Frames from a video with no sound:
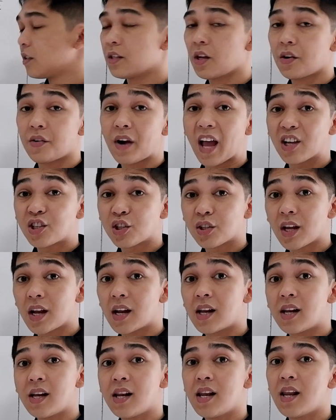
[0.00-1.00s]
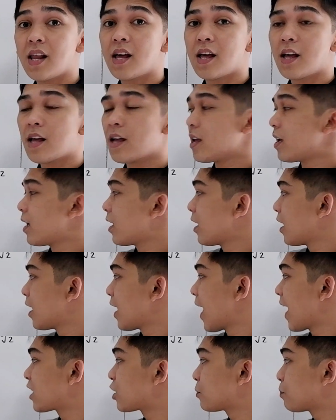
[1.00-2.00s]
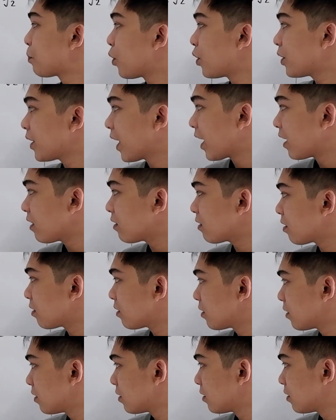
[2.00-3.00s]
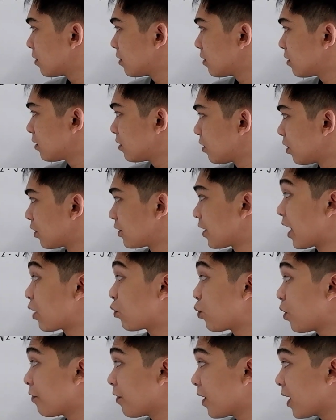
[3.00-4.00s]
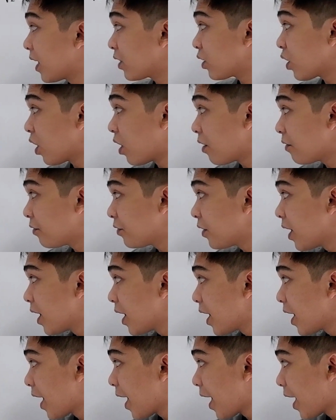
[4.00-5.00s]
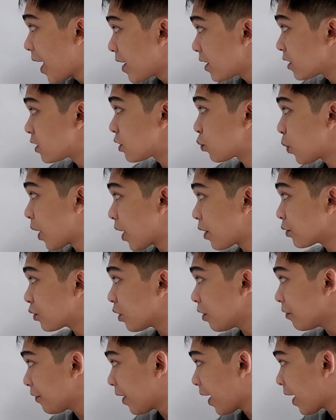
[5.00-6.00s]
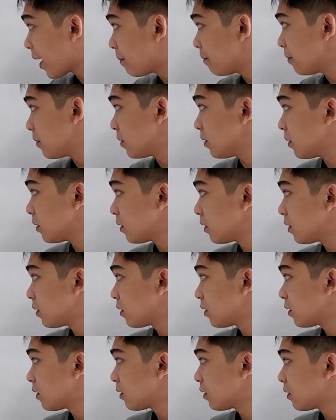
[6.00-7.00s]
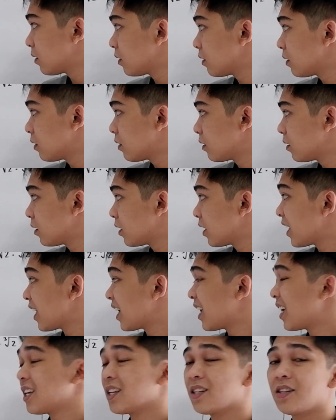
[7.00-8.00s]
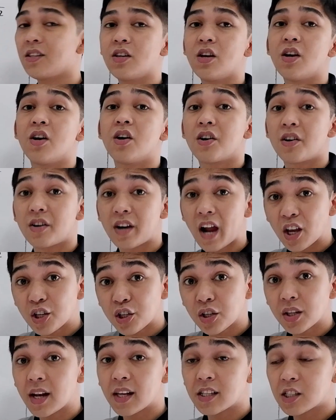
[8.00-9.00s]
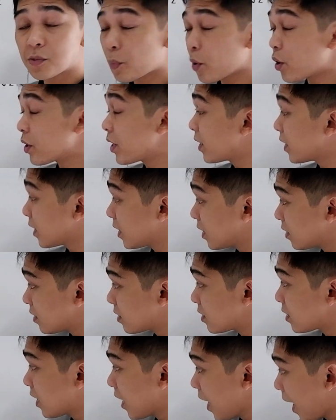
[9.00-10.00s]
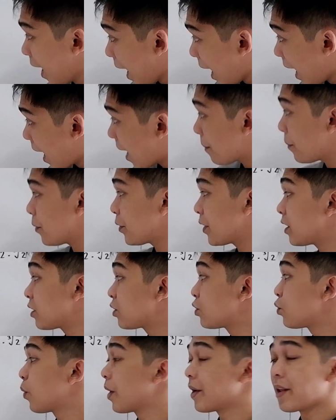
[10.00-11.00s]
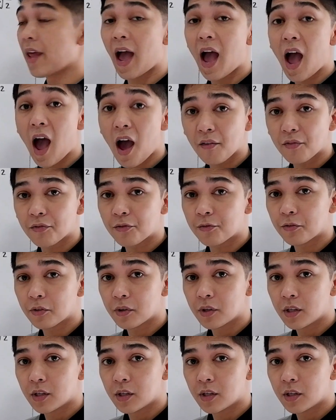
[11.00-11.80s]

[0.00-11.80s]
the rational exponent or the equivalent of square root of m in rational exponent is m raised to 1/2,